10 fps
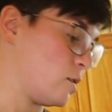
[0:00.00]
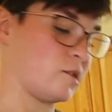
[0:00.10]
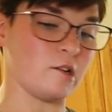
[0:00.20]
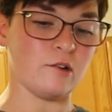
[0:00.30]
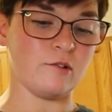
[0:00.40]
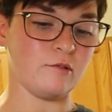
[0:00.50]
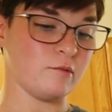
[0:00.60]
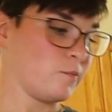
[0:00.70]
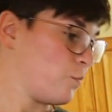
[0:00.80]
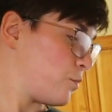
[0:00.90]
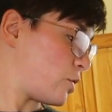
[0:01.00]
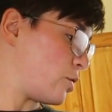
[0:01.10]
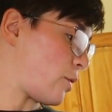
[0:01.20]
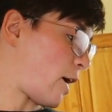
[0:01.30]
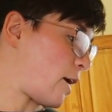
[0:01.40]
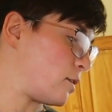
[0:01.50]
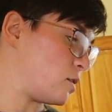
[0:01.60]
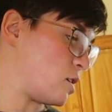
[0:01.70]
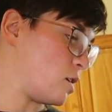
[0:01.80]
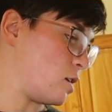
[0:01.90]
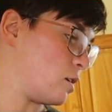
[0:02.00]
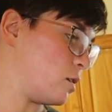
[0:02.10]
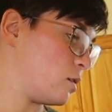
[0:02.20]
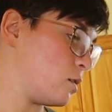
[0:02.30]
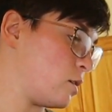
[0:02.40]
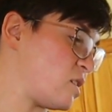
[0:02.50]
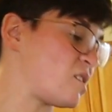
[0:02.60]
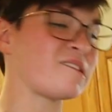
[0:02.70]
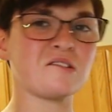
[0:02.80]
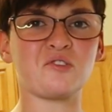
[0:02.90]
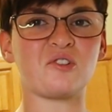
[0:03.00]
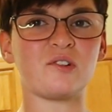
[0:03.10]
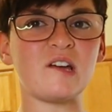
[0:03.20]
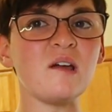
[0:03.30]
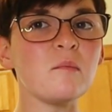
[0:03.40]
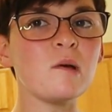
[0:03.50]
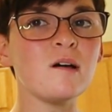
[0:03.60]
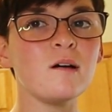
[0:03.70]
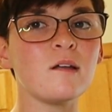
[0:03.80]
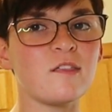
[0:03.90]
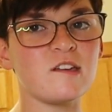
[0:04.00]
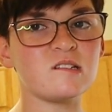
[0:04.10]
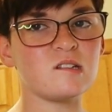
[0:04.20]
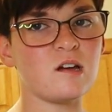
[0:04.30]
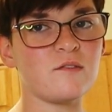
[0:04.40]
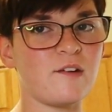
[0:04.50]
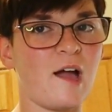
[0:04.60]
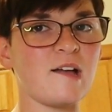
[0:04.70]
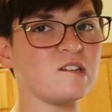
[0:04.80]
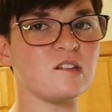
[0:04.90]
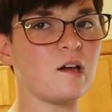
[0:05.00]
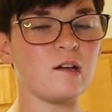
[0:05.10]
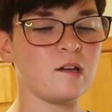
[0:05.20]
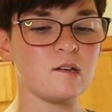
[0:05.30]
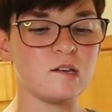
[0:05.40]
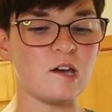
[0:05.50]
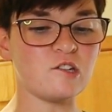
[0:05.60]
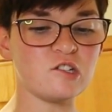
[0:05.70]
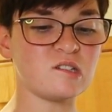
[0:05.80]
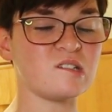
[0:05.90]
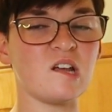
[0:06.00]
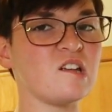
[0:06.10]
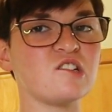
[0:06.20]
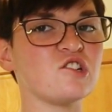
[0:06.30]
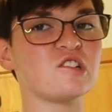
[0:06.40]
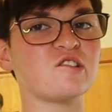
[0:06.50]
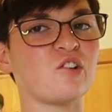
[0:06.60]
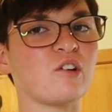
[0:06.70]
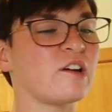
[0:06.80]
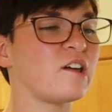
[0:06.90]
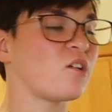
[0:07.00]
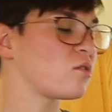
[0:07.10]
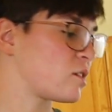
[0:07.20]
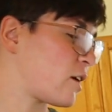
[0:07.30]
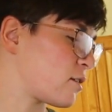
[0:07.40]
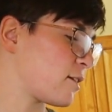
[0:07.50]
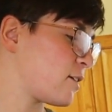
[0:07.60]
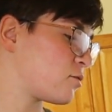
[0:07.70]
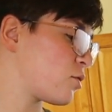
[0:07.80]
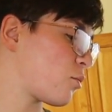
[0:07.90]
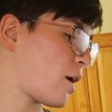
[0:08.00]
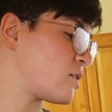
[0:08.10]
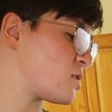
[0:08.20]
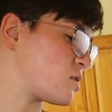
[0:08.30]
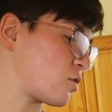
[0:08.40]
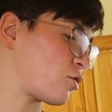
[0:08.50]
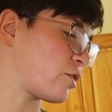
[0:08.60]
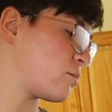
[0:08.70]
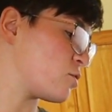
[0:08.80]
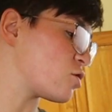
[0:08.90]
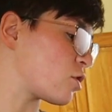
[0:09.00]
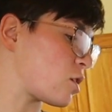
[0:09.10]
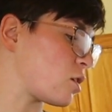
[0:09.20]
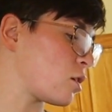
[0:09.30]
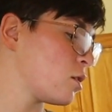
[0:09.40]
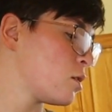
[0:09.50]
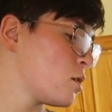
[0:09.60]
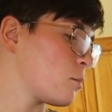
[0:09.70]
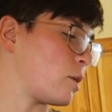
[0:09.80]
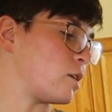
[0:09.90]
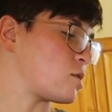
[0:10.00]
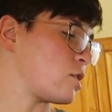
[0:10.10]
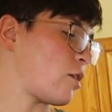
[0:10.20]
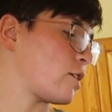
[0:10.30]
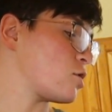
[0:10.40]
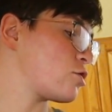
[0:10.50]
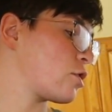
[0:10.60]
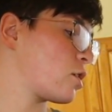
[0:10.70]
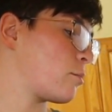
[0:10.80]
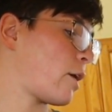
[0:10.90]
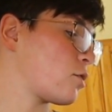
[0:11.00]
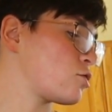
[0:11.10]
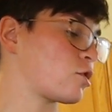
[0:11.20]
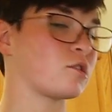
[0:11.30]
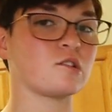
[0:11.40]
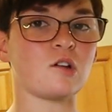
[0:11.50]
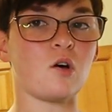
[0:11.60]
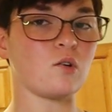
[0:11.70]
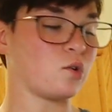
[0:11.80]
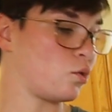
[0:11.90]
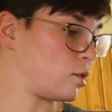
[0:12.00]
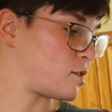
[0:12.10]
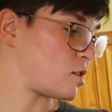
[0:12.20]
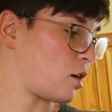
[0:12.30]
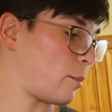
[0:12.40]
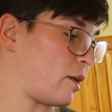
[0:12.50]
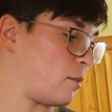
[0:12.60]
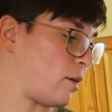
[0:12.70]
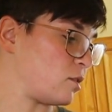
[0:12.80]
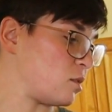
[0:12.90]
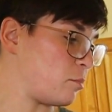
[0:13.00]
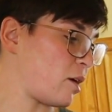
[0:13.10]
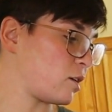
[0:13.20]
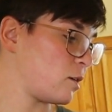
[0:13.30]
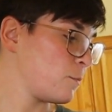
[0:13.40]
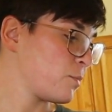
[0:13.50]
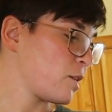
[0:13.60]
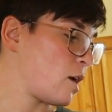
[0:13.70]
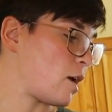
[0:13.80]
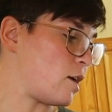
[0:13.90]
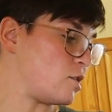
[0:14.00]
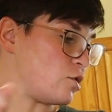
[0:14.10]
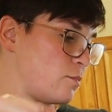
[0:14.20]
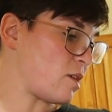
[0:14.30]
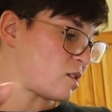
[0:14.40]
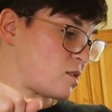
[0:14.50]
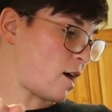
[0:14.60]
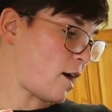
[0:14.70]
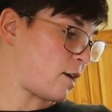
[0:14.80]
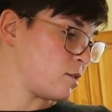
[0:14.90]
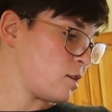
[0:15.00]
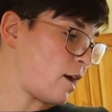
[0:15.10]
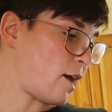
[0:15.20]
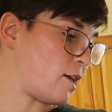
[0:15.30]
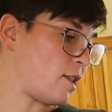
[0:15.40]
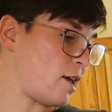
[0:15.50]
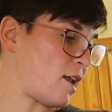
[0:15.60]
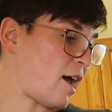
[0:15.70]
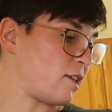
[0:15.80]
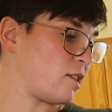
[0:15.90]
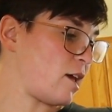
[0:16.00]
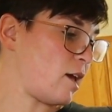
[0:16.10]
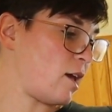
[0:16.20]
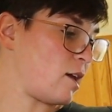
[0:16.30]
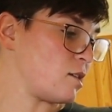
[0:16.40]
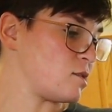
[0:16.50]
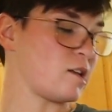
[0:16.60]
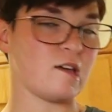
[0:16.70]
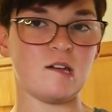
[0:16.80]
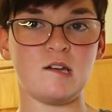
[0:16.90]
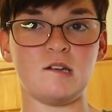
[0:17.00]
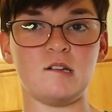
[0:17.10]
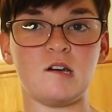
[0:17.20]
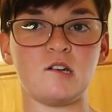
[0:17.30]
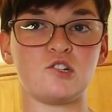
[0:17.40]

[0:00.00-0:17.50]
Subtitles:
So you add it says to cream this stuff. It's just stirring it all together. I don't know why it says to cream the sugar, but so you add the sugar, brown sugar, salt, corn syrup, and melted butter, and you mix that, and then add the eggs and